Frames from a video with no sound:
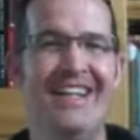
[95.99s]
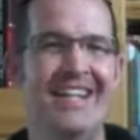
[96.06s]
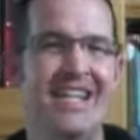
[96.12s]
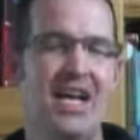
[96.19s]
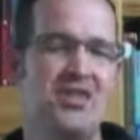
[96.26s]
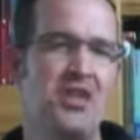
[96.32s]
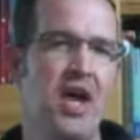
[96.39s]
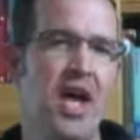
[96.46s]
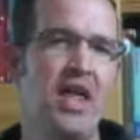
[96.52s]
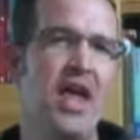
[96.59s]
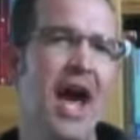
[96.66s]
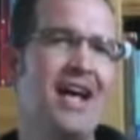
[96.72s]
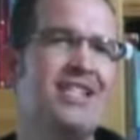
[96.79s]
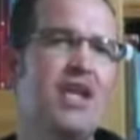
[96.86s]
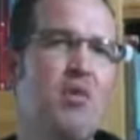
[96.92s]
Yes,
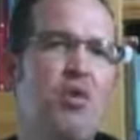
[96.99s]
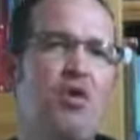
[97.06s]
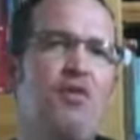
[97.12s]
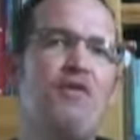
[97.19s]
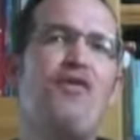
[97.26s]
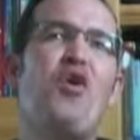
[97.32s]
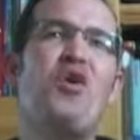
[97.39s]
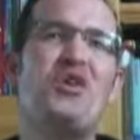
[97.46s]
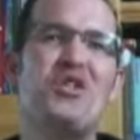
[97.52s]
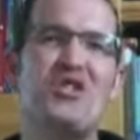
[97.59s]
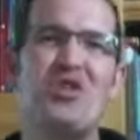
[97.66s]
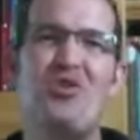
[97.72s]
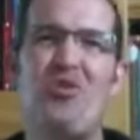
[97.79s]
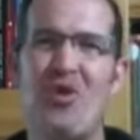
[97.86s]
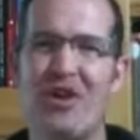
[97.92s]
as they were forced
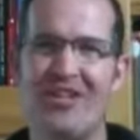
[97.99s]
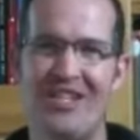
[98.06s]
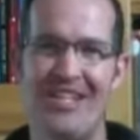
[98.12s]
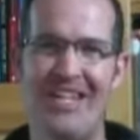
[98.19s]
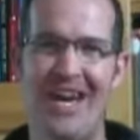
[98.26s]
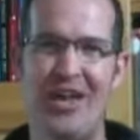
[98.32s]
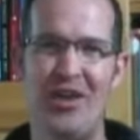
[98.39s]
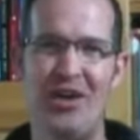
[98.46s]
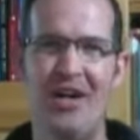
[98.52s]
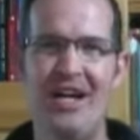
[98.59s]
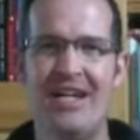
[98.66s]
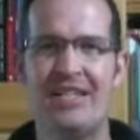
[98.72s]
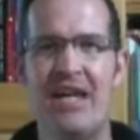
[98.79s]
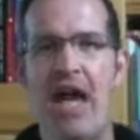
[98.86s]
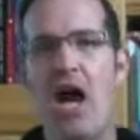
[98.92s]
to work together
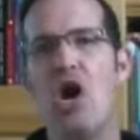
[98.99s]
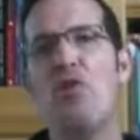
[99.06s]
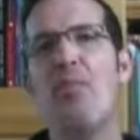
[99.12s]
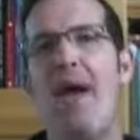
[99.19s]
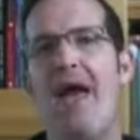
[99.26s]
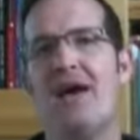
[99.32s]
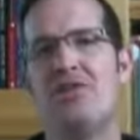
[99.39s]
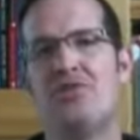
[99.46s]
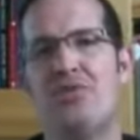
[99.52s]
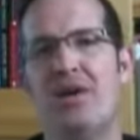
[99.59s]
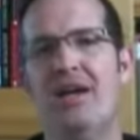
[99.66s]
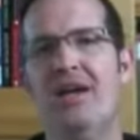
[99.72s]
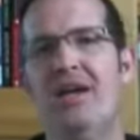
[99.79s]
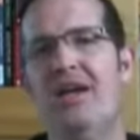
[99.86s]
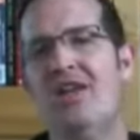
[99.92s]
to help
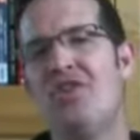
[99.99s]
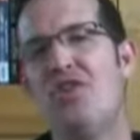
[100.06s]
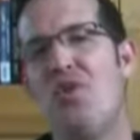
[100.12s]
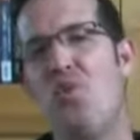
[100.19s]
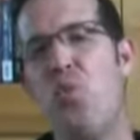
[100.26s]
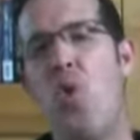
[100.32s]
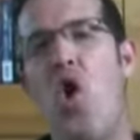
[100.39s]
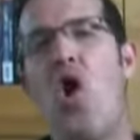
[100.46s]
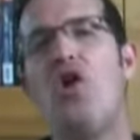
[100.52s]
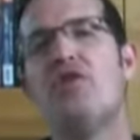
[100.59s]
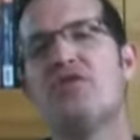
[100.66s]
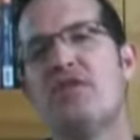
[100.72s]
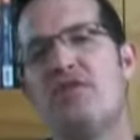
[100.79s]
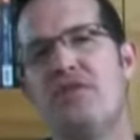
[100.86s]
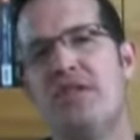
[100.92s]
Ezra, the
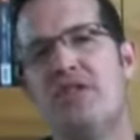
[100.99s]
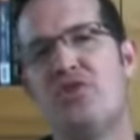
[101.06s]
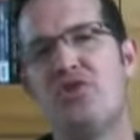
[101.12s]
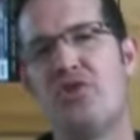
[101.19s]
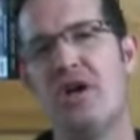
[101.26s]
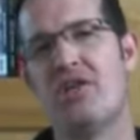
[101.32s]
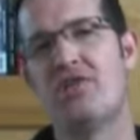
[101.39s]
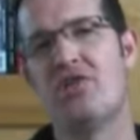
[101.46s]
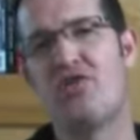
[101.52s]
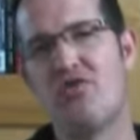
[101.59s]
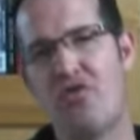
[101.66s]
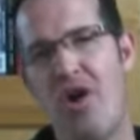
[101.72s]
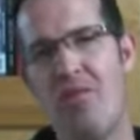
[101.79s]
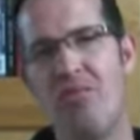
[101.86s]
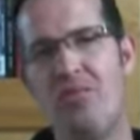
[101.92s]
walls of distrust
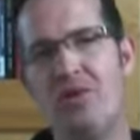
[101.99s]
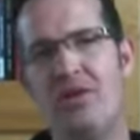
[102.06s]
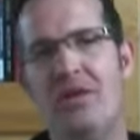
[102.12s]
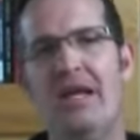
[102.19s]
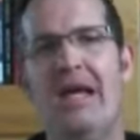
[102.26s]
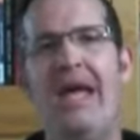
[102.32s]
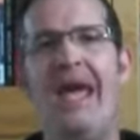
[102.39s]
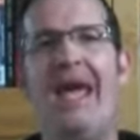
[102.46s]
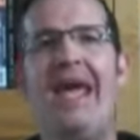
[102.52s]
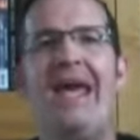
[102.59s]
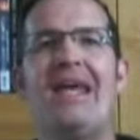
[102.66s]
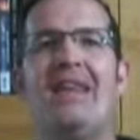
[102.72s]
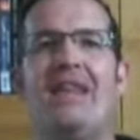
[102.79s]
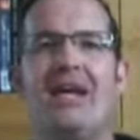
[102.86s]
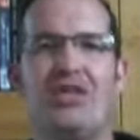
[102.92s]
crumble
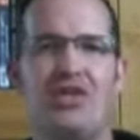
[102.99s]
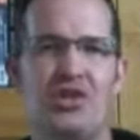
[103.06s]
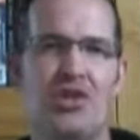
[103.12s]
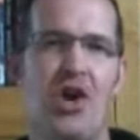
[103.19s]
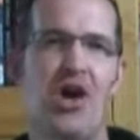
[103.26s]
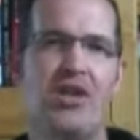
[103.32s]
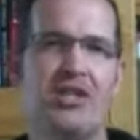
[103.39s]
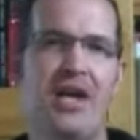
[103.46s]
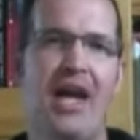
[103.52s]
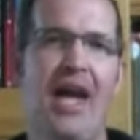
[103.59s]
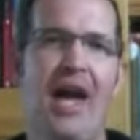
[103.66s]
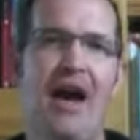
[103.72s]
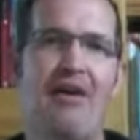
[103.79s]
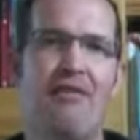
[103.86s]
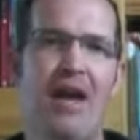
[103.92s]
and they start to
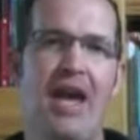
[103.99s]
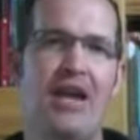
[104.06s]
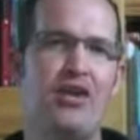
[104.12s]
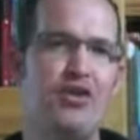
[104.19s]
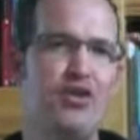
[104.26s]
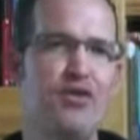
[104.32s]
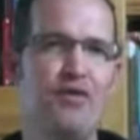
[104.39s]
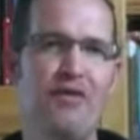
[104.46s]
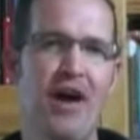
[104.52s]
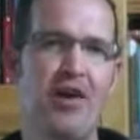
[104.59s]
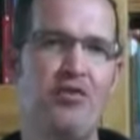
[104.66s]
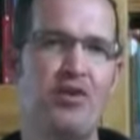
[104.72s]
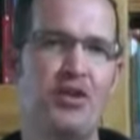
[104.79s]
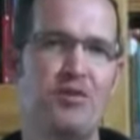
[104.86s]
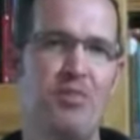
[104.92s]
have a newfound
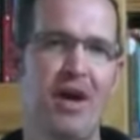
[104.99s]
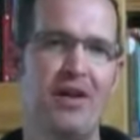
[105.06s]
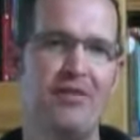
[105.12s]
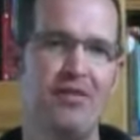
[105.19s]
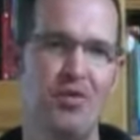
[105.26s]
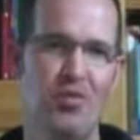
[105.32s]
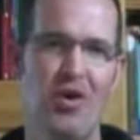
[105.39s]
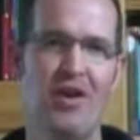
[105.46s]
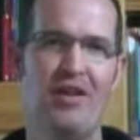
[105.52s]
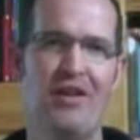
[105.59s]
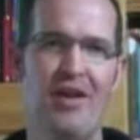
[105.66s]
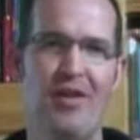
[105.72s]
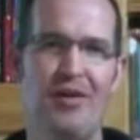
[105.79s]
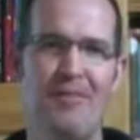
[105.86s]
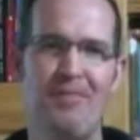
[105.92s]
respect for one
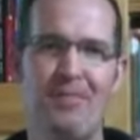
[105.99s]
another.